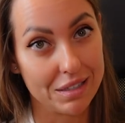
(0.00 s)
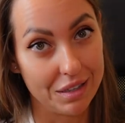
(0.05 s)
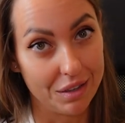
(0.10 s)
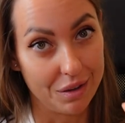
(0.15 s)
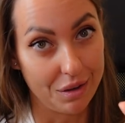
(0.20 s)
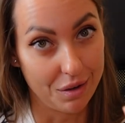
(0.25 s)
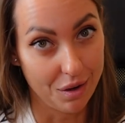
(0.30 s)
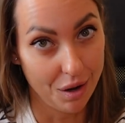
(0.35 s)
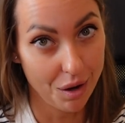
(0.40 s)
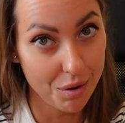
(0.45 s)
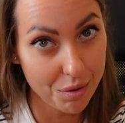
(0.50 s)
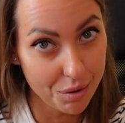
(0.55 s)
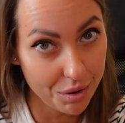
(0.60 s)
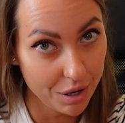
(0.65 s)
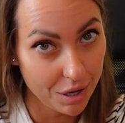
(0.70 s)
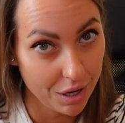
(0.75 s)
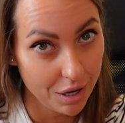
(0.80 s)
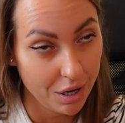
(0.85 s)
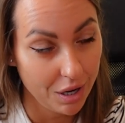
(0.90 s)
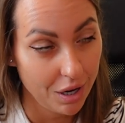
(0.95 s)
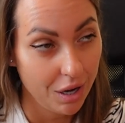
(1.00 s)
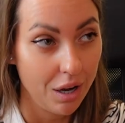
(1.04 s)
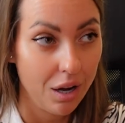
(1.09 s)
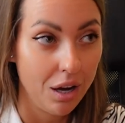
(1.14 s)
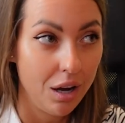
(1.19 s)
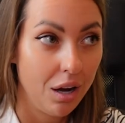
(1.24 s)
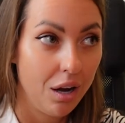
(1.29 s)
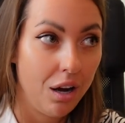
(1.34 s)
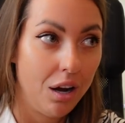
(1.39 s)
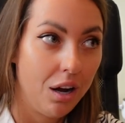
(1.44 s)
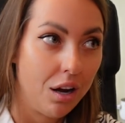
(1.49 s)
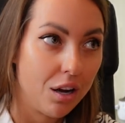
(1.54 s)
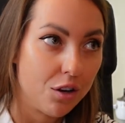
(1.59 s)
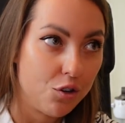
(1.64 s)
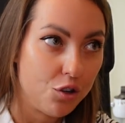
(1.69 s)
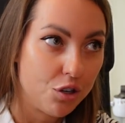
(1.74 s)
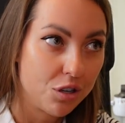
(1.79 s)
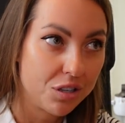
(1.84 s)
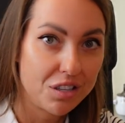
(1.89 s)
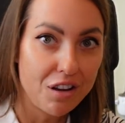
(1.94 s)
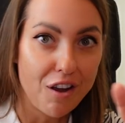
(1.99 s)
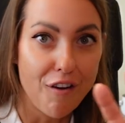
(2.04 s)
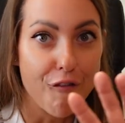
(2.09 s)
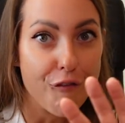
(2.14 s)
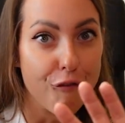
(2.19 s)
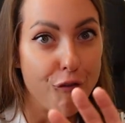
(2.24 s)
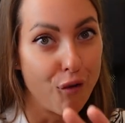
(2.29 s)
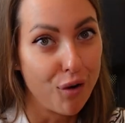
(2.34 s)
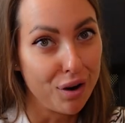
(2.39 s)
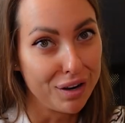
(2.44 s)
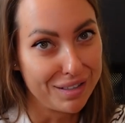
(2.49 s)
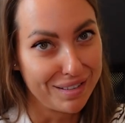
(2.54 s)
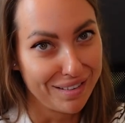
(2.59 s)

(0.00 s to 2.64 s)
ago, just avoid